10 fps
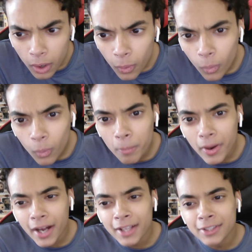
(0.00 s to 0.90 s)
Oh
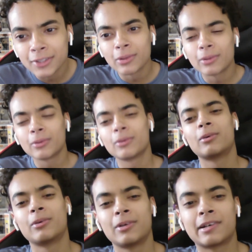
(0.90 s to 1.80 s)
my
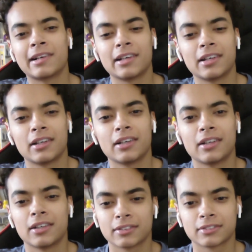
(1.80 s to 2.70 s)
lord.
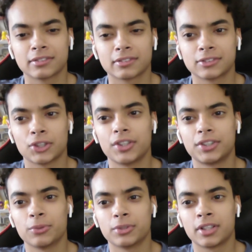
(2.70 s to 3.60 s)
But this
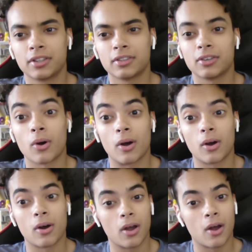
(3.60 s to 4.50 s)
thing will tell the...
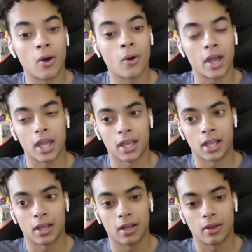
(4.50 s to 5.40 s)
Okay.
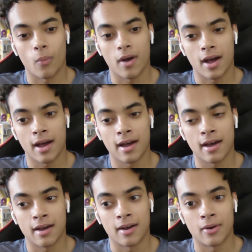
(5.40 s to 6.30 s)

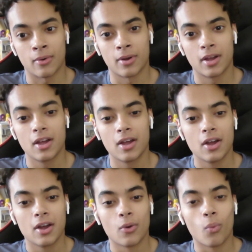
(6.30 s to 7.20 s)
Wow.
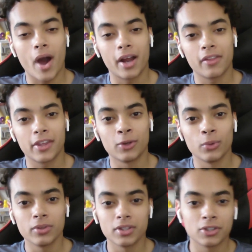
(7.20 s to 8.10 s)
Why are they
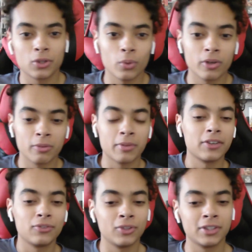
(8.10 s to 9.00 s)
doing this to him? Now
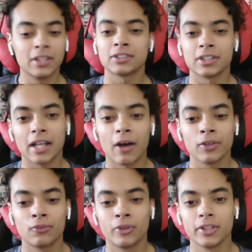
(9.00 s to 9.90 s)
he
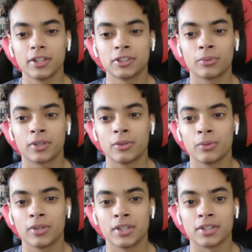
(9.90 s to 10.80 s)
really doesn't want to
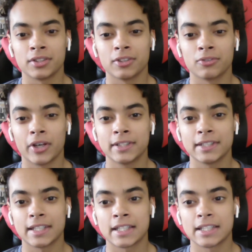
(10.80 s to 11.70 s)
do this.
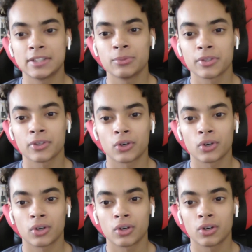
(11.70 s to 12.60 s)
Raising kids with
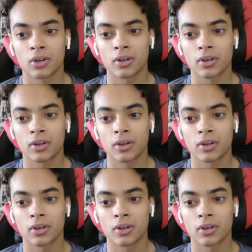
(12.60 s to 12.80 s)
her.